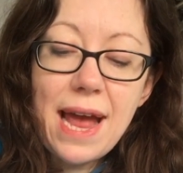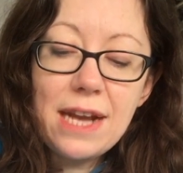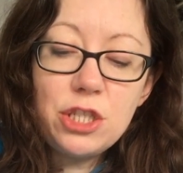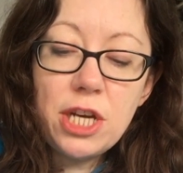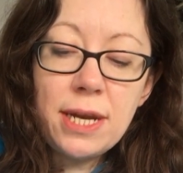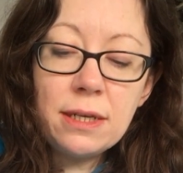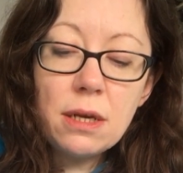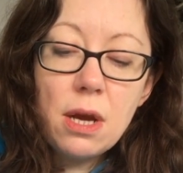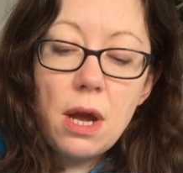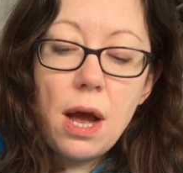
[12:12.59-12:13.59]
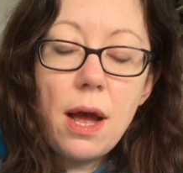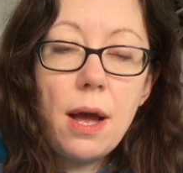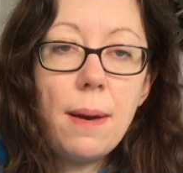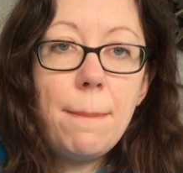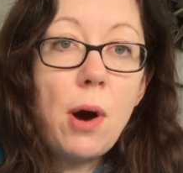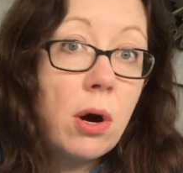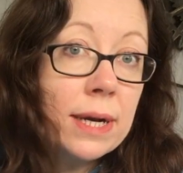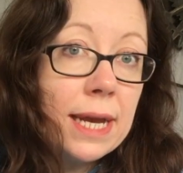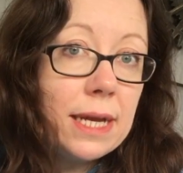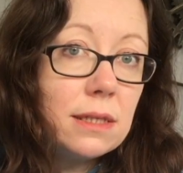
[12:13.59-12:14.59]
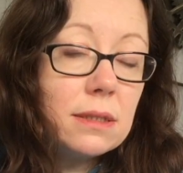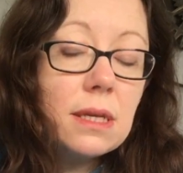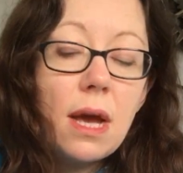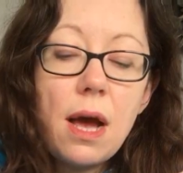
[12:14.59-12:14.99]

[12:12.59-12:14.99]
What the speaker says: edging pockets,